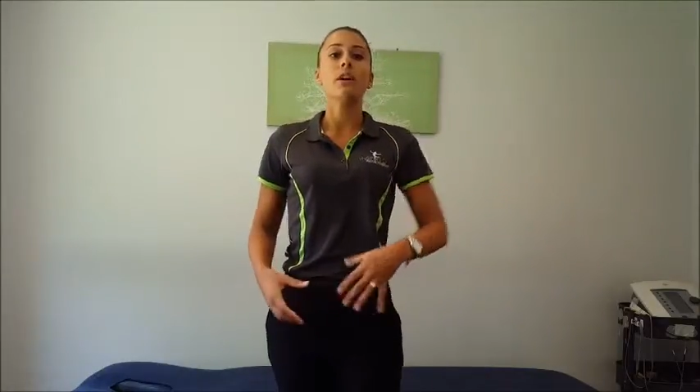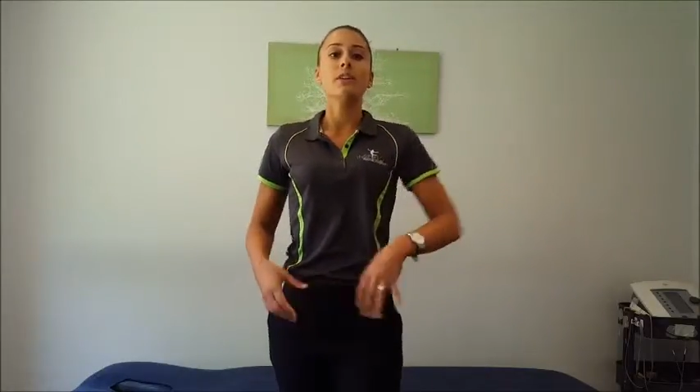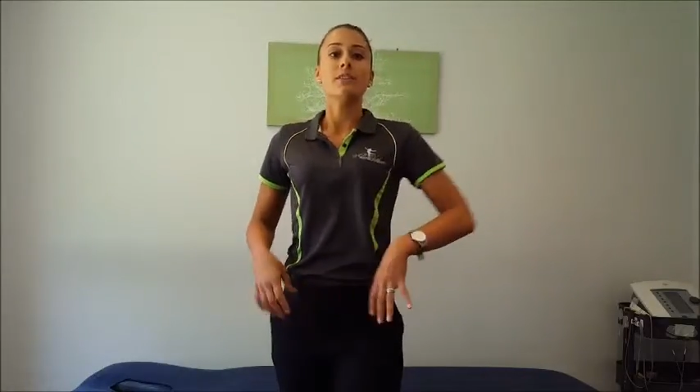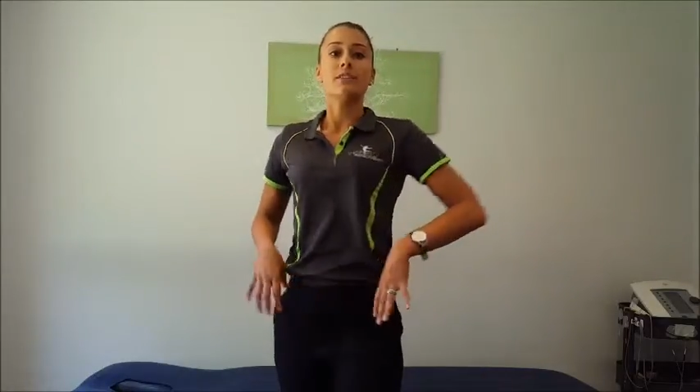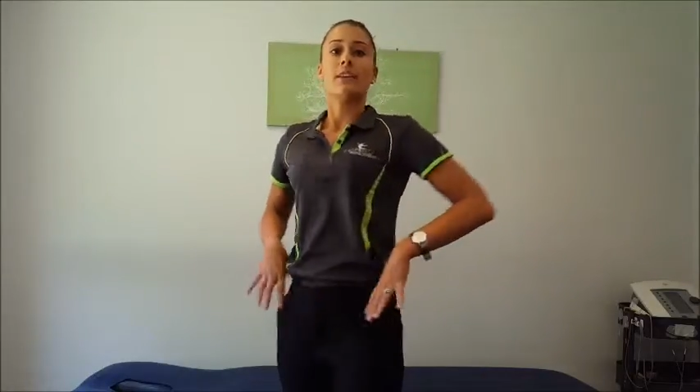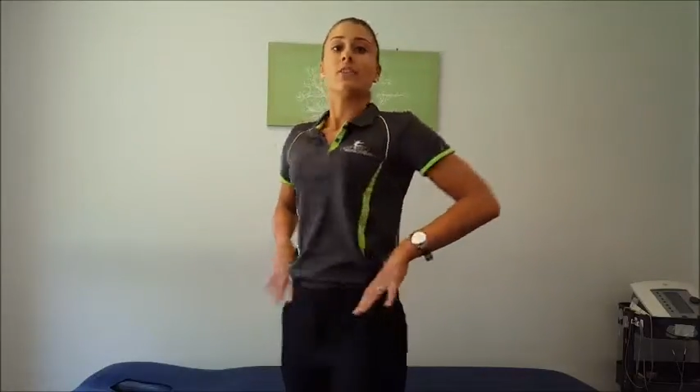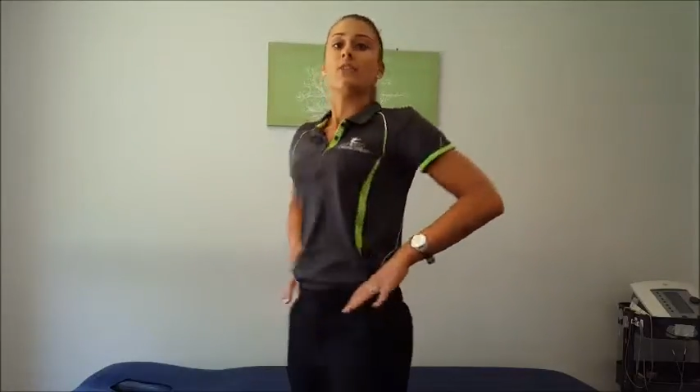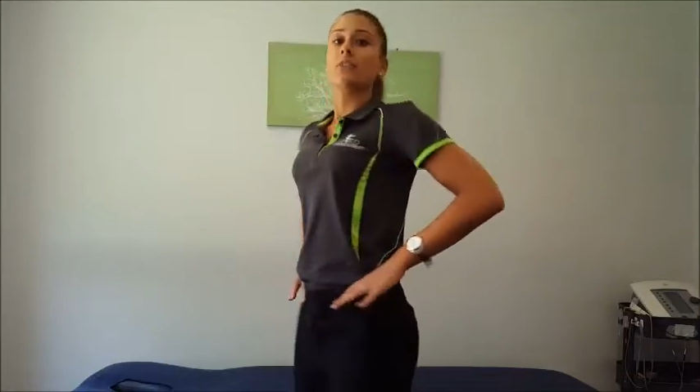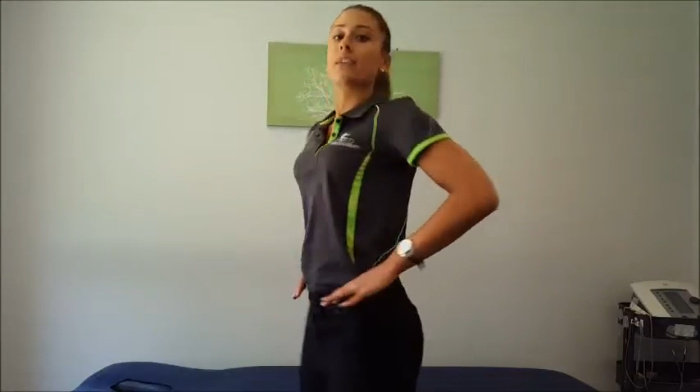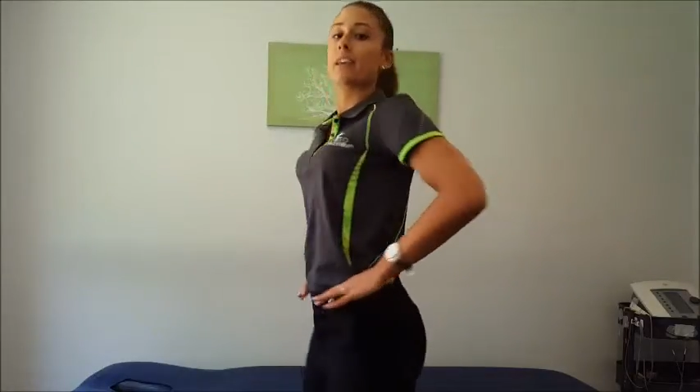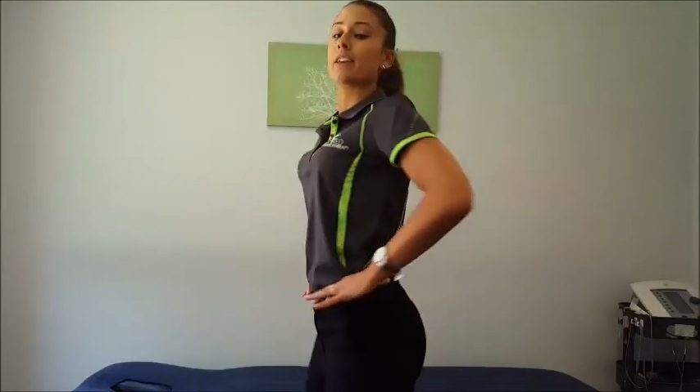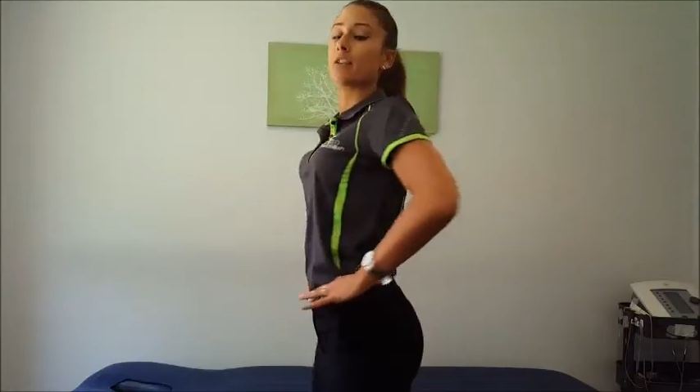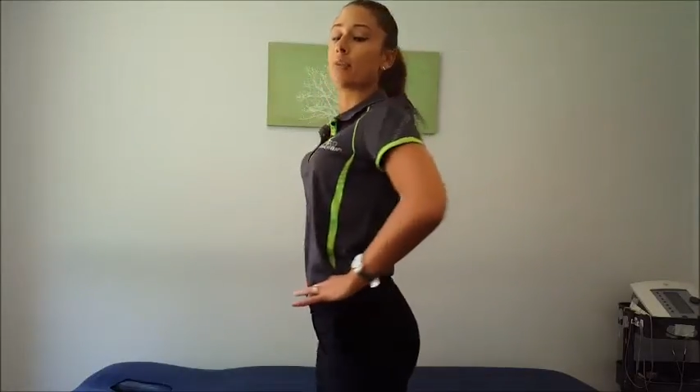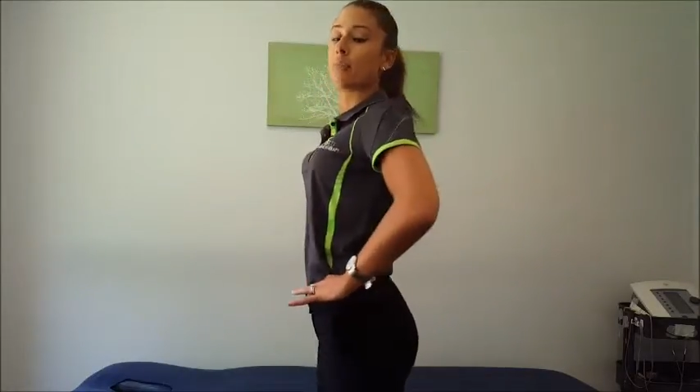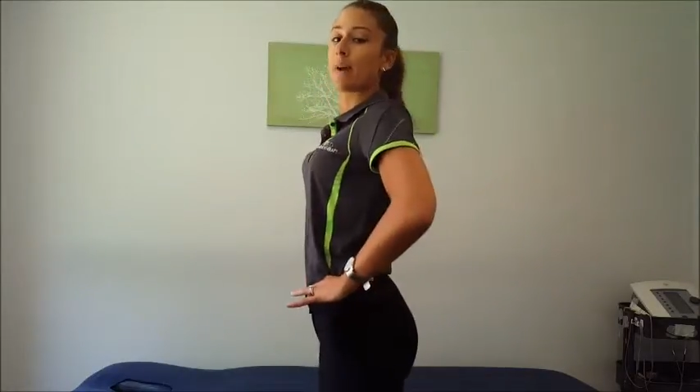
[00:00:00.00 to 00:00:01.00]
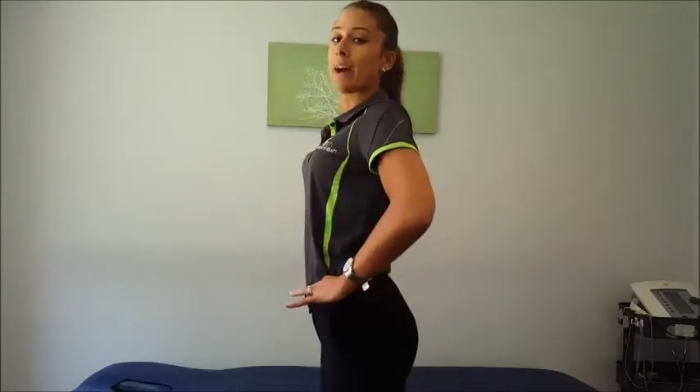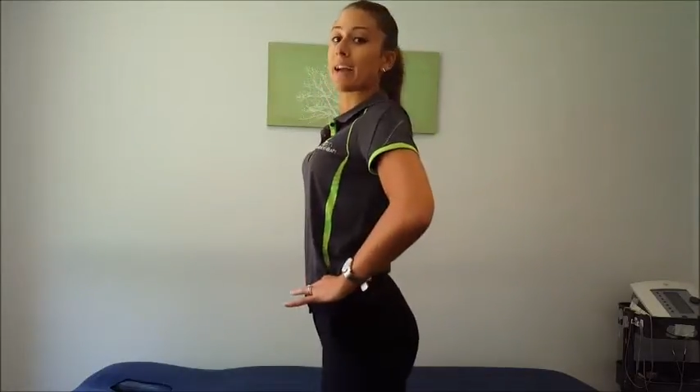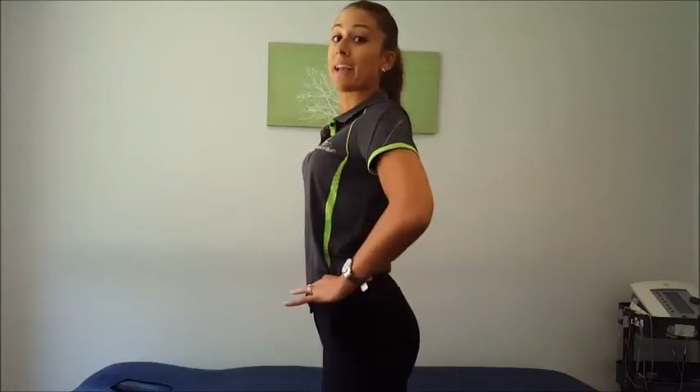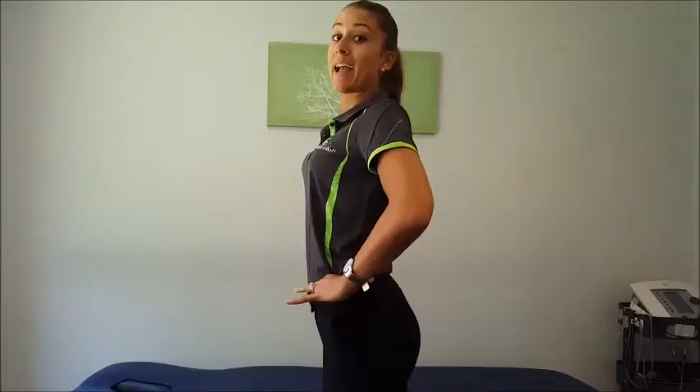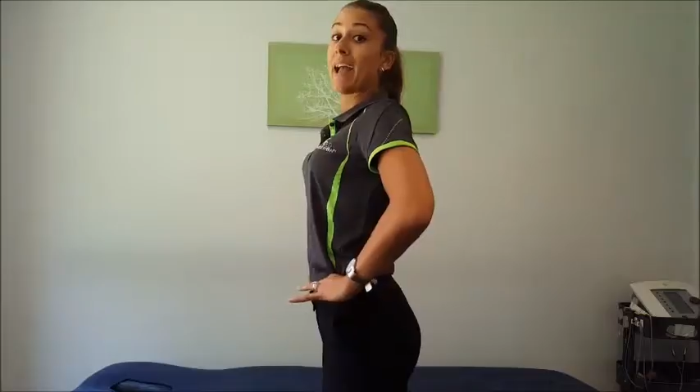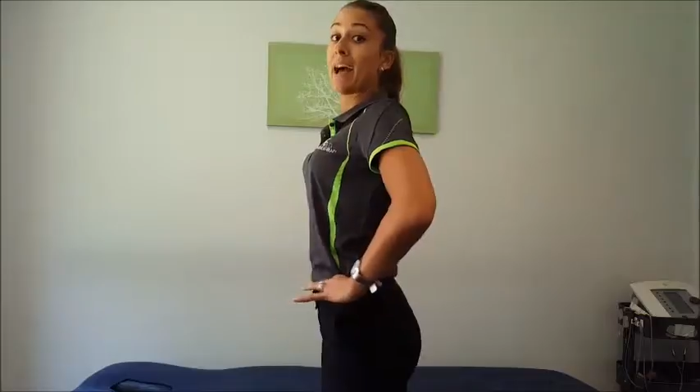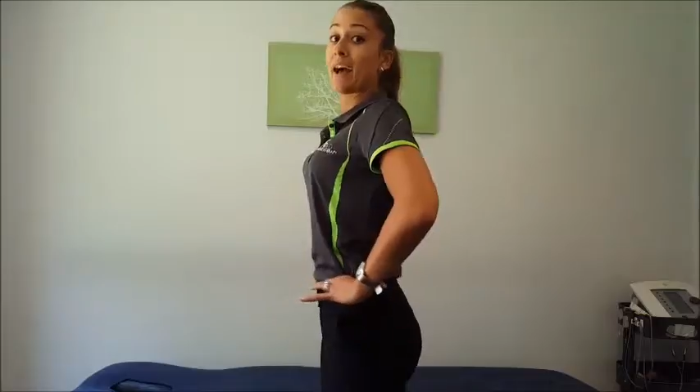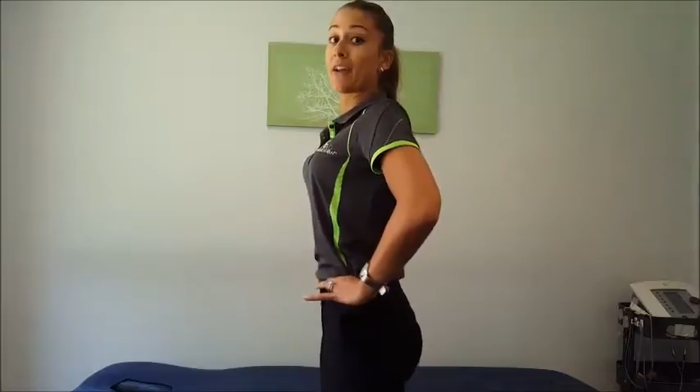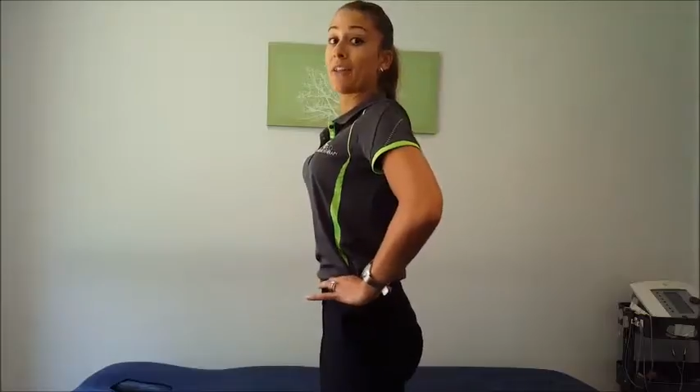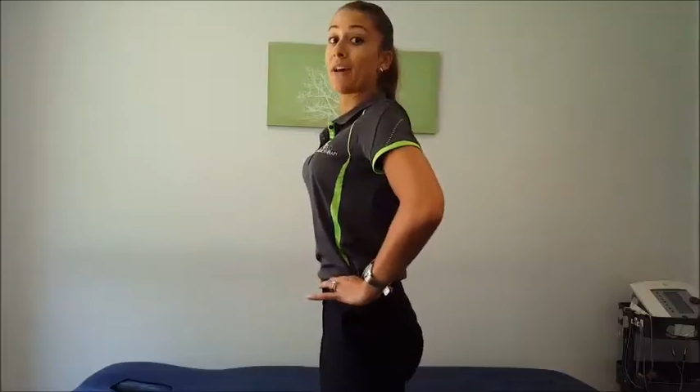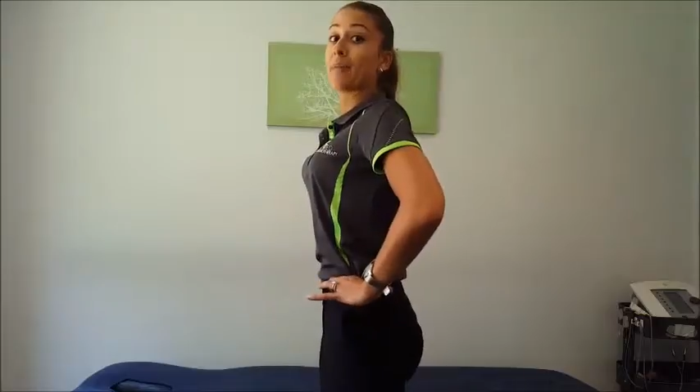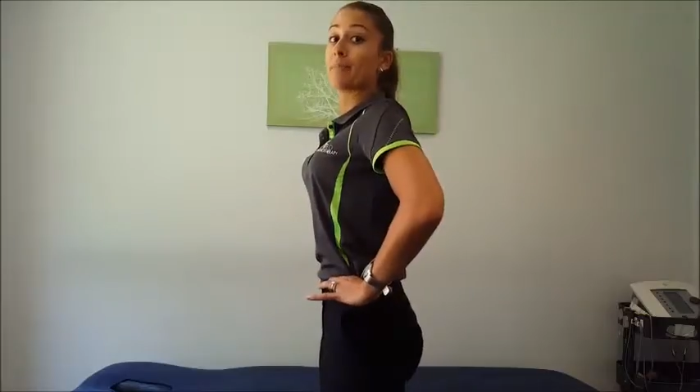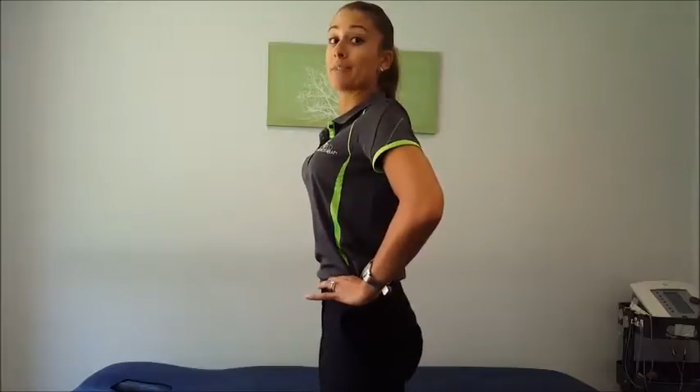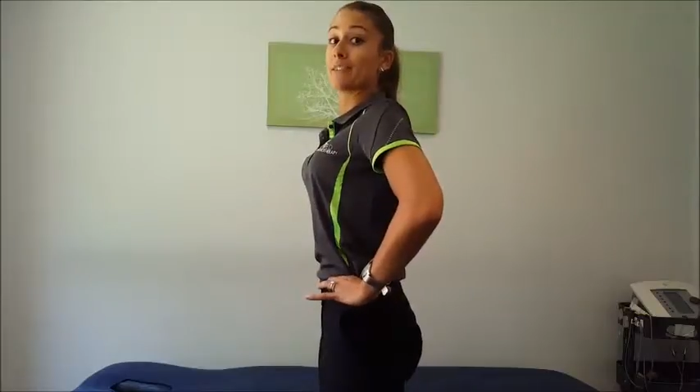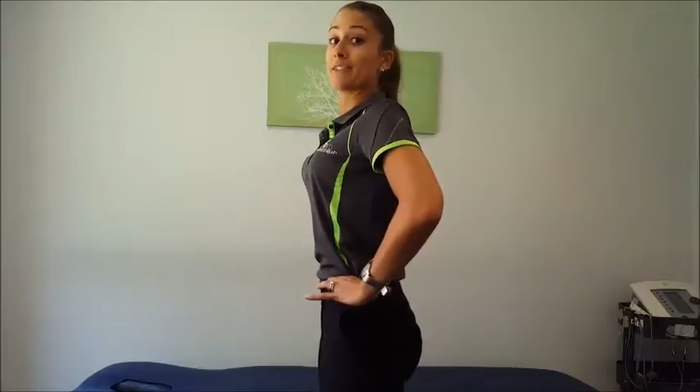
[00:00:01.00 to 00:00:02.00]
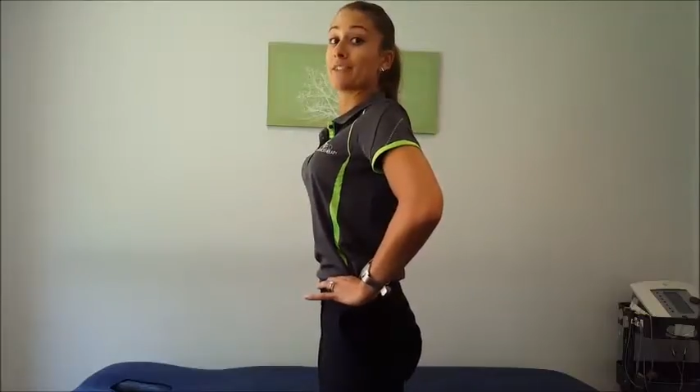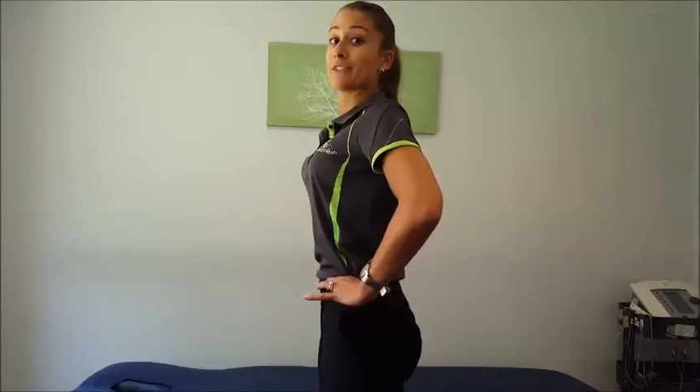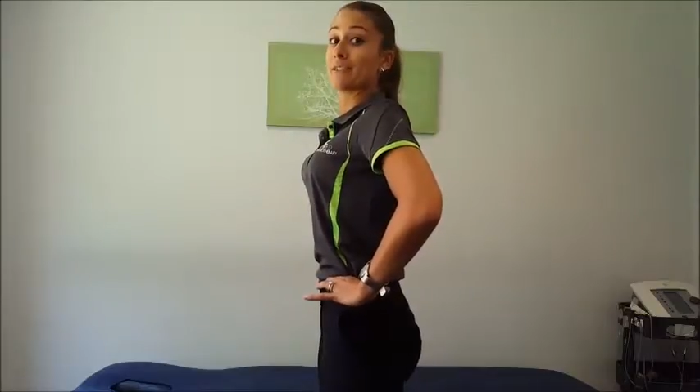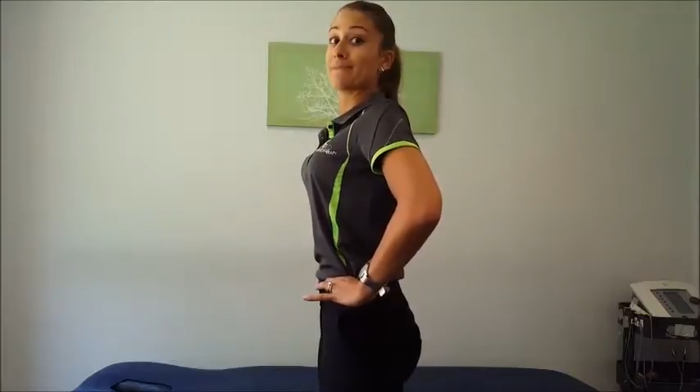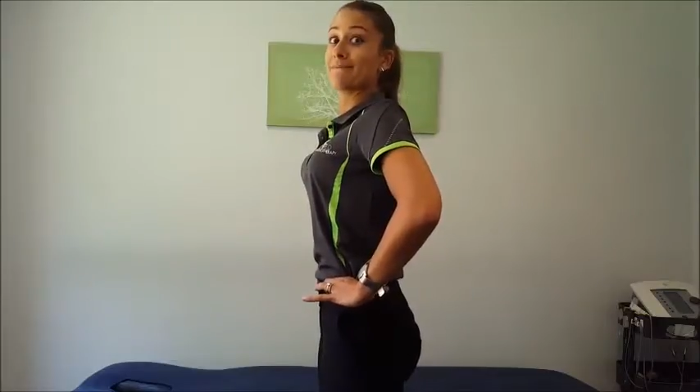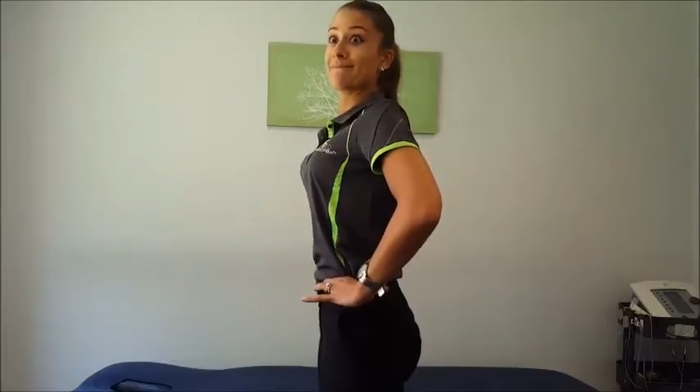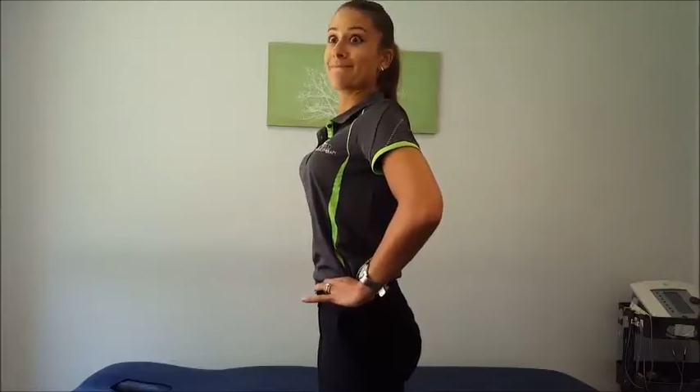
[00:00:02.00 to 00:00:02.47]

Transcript: so that you get your back out of that position.